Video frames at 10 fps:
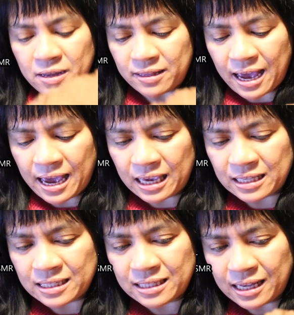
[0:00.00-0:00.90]
but
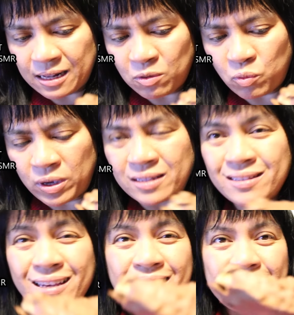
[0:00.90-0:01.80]
I still
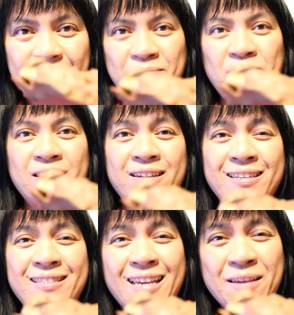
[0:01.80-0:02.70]
waited
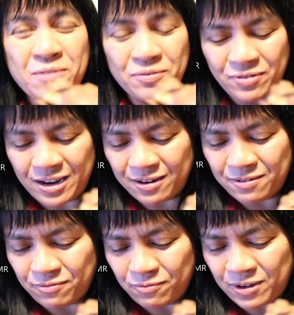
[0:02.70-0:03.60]
because I'm afraid
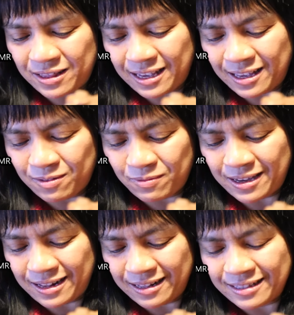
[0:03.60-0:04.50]
what it
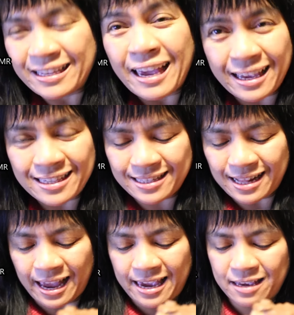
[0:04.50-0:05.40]
will taste
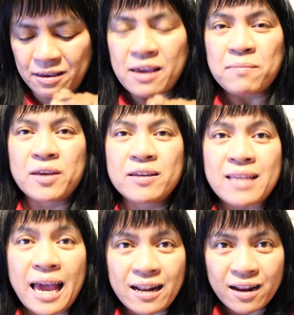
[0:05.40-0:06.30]
like,
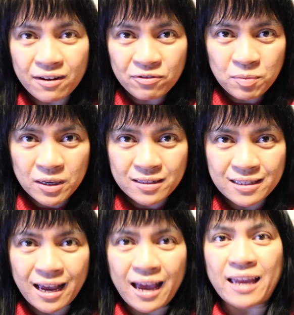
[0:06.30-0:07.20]
because I love
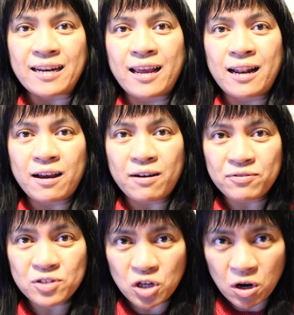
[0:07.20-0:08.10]
pizza and I
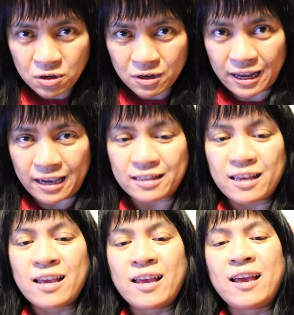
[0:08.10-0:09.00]
love chocolate,
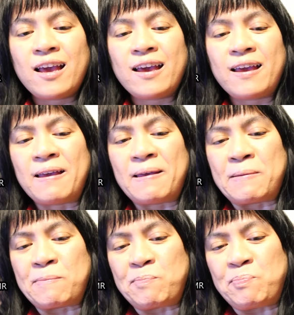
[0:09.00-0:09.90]

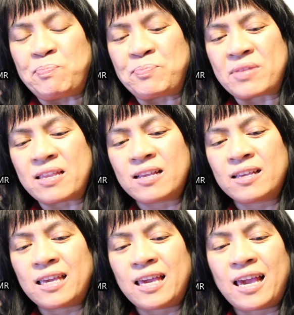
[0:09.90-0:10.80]
and
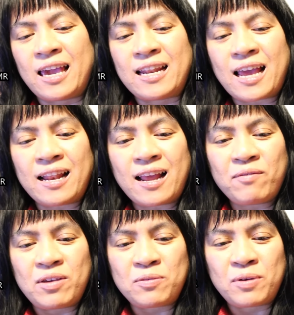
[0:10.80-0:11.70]
I
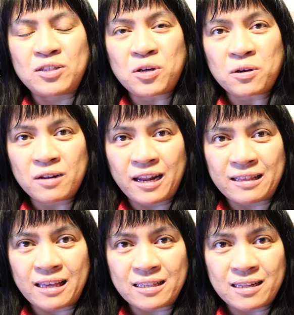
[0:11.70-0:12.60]
love it when
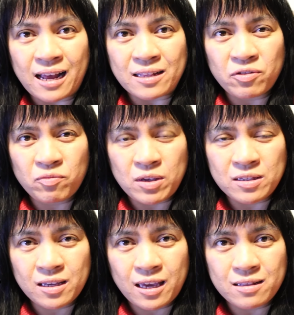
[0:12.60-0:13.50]
chocolate has lots of
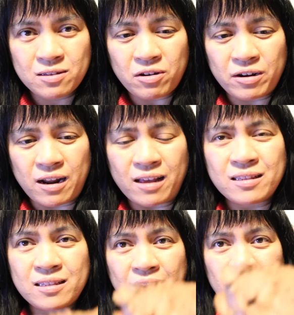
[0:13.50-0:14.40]
biscuits or nuts,